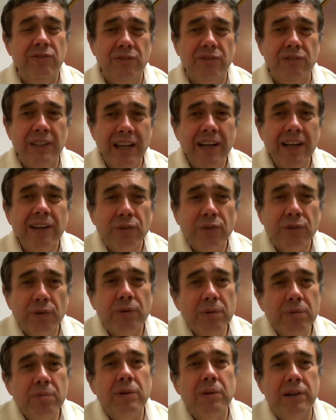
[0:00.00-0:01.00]
They are
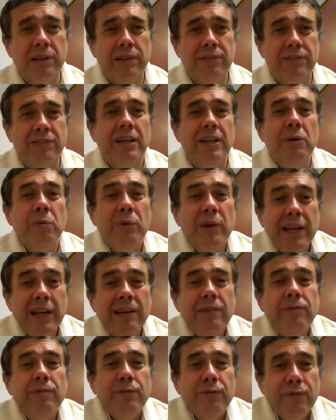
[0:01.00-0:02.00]
true words. They
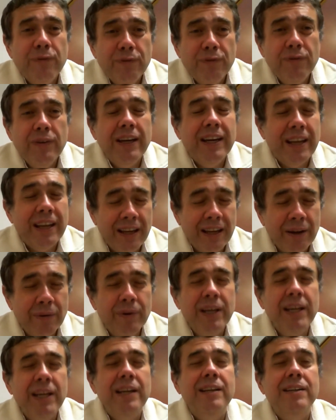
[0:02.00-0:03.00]
really, he
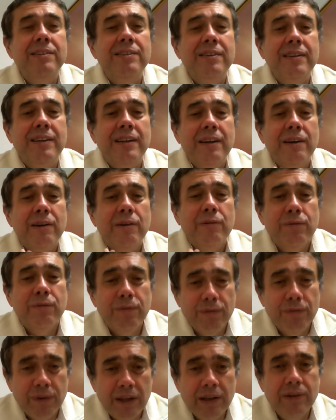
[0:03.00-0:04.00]
really
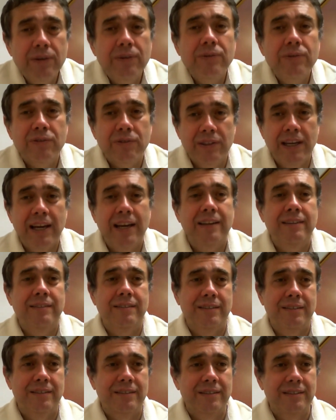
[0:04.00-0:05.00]
feels
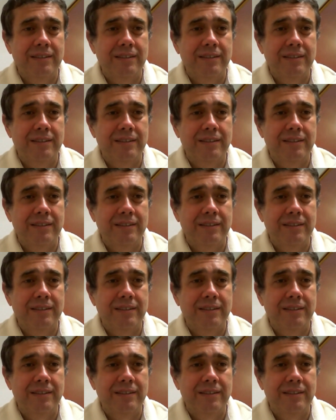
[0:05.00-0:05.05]
that.